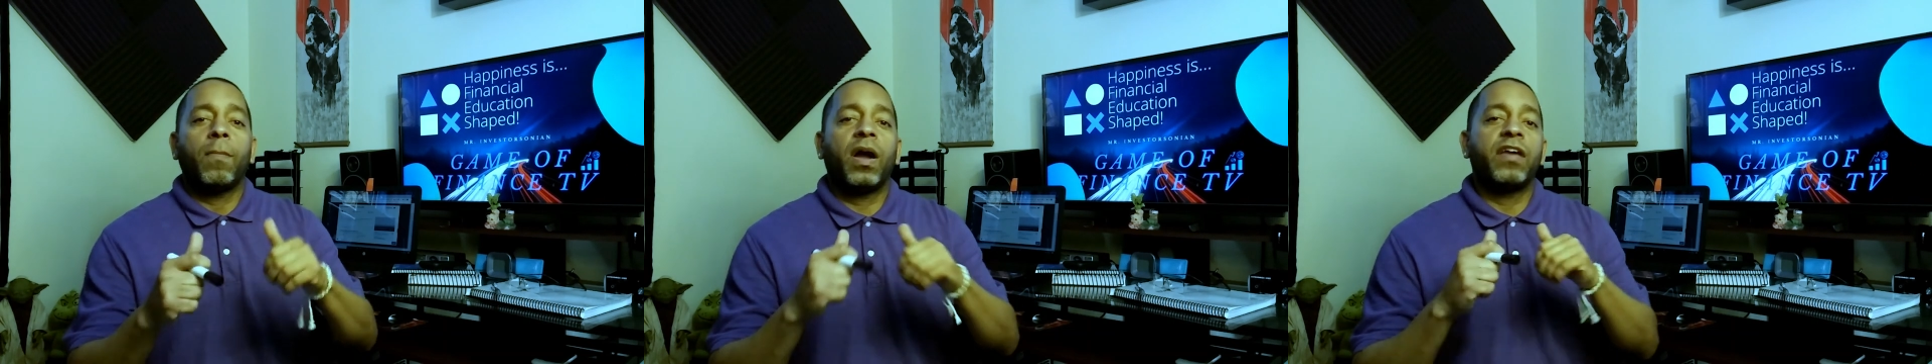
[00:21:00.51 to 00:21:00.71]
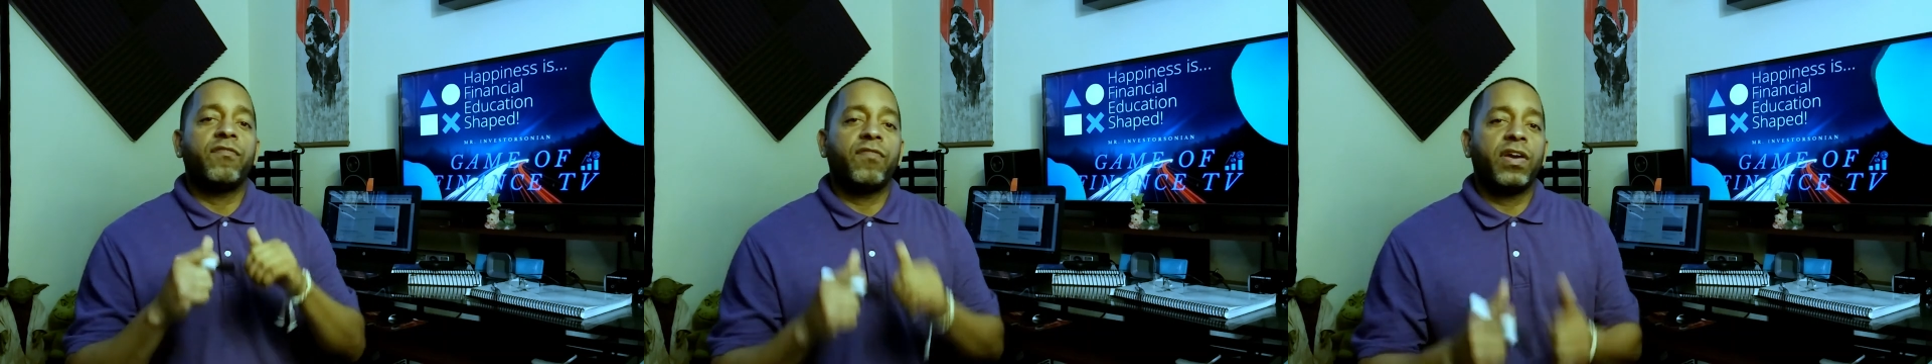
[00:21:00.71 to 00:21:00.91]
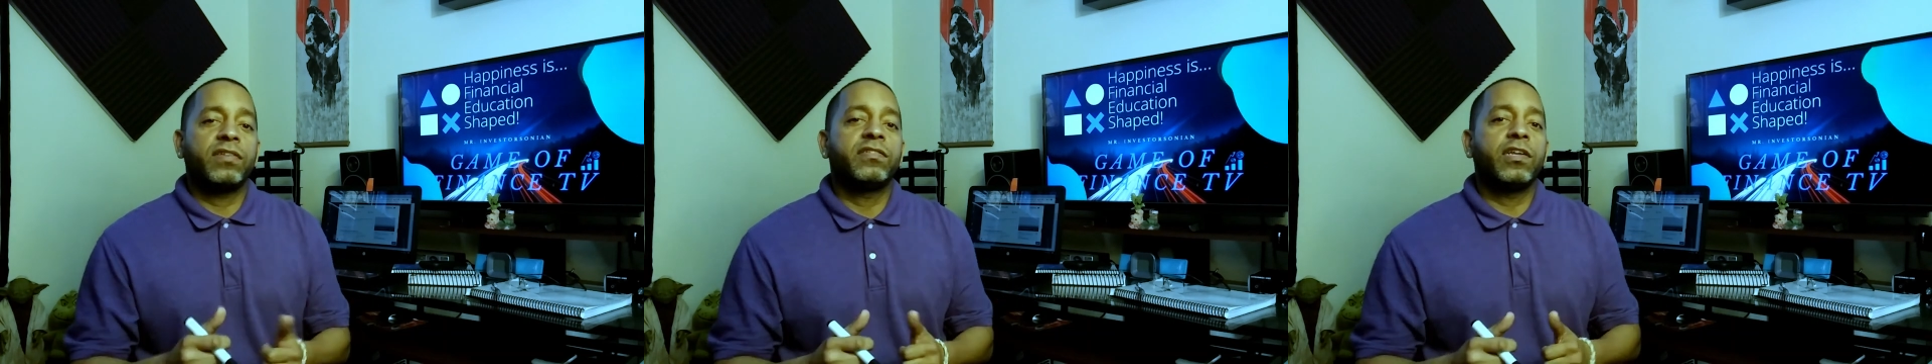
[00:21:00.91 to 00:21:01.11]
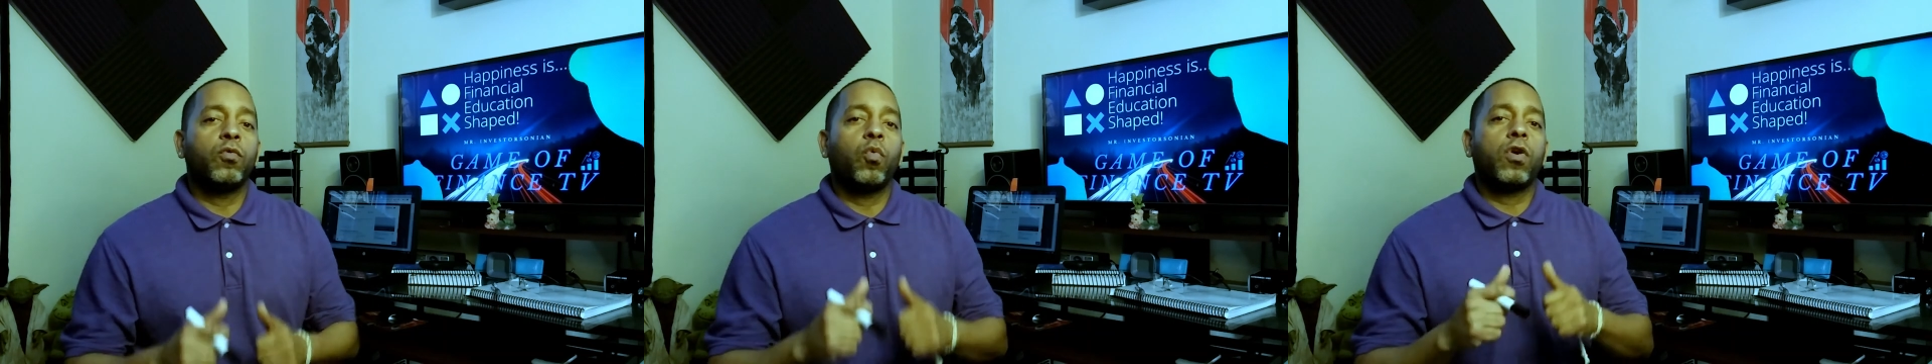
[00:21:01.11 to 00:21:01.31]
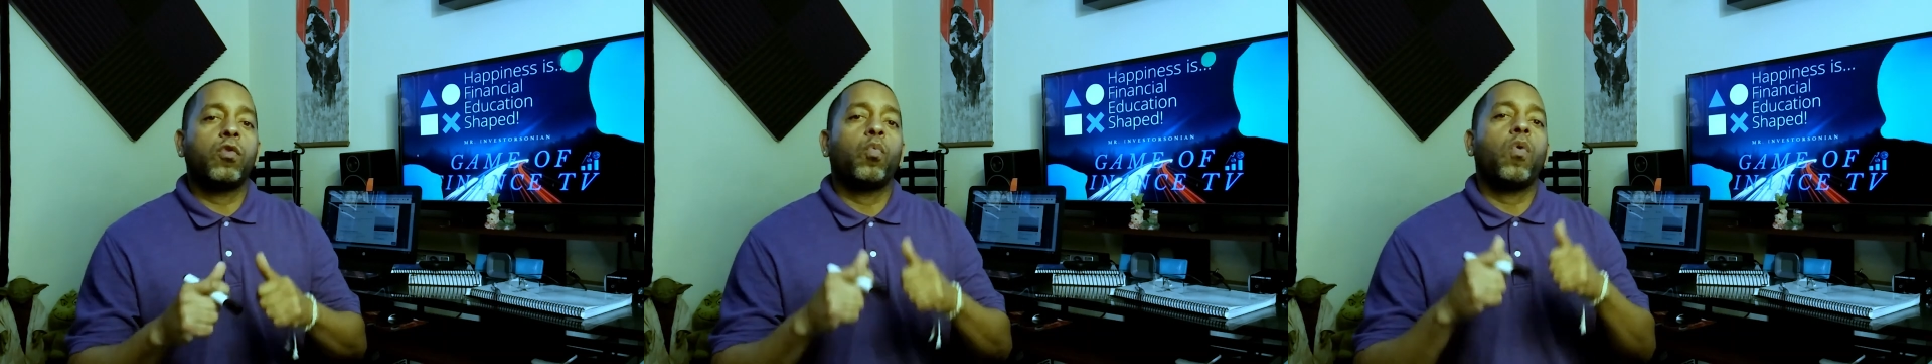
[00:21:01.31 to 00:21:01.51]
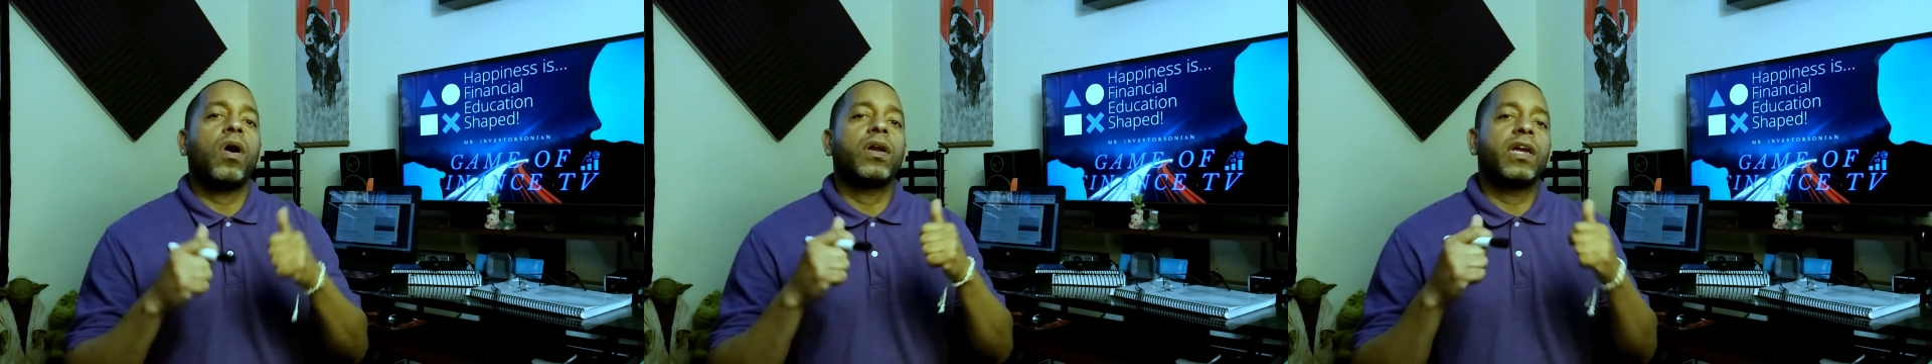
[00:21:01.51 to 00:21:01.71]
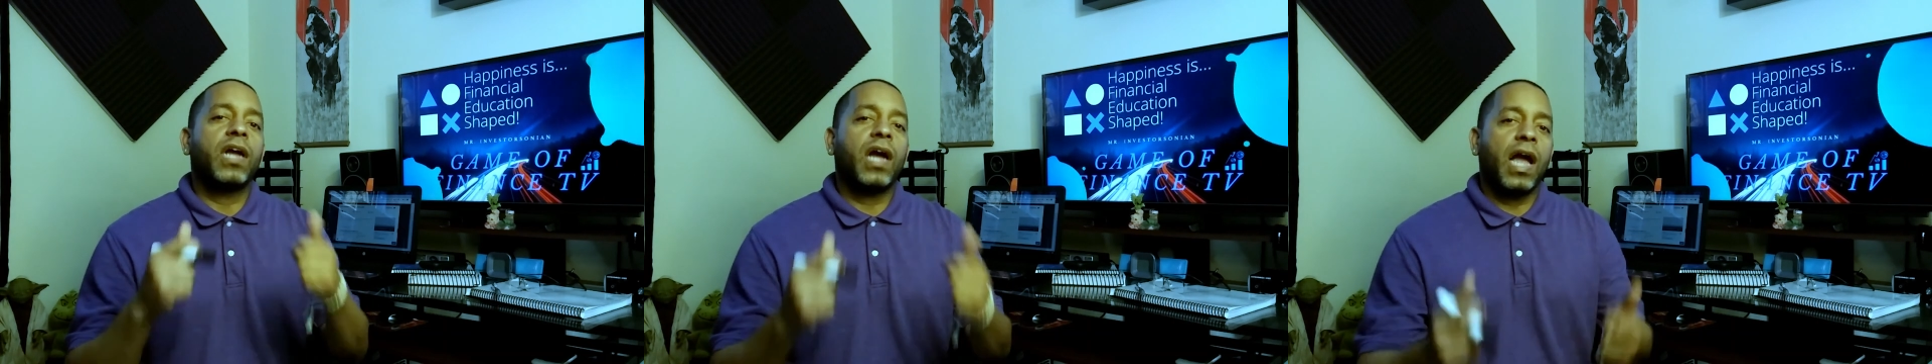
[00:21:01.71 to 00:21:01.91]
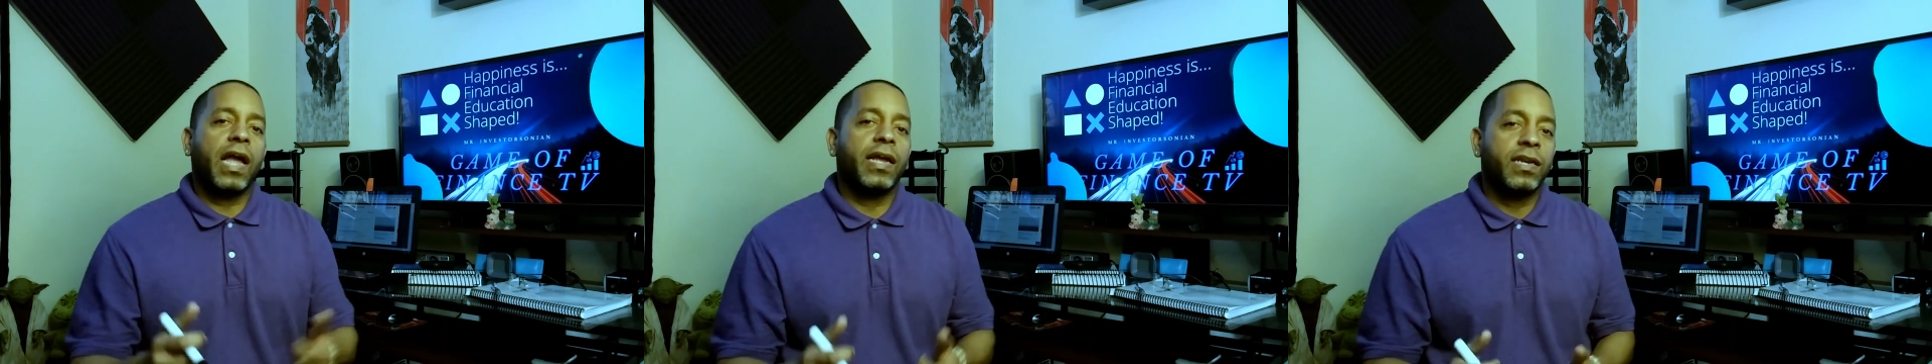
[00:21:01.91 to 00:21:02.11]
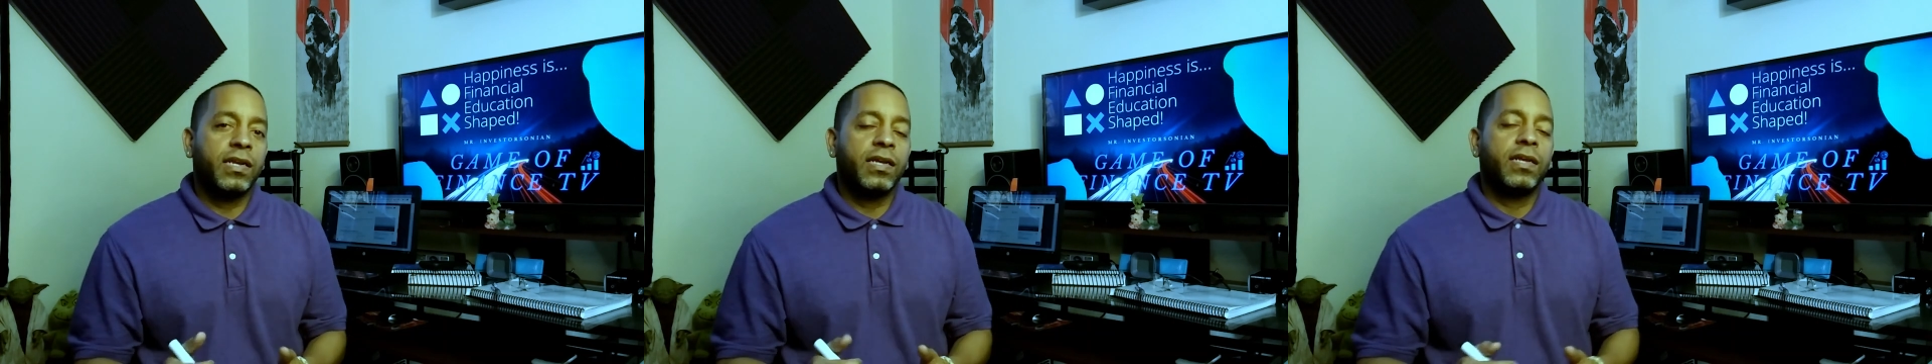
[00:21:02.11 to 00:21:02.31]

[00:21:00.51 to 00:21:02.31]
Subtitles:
my investing one-on-one guide.